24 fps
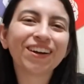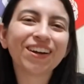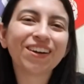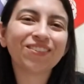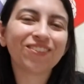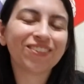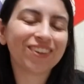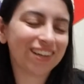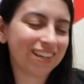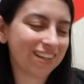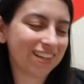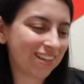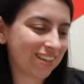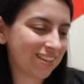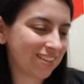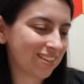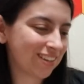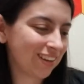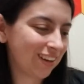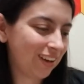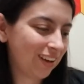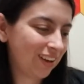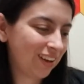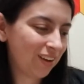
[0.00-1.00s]
it was
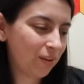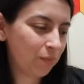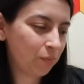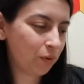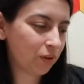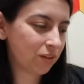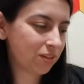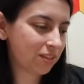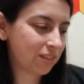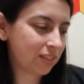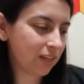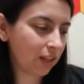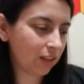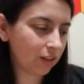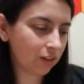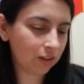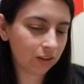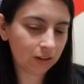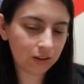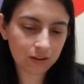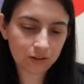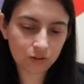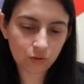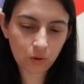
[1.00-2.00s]
put
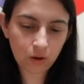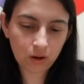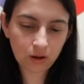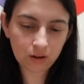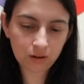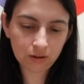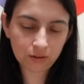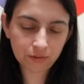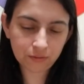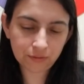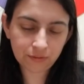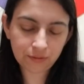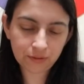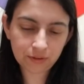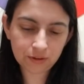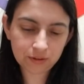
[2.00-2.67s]
seller 12.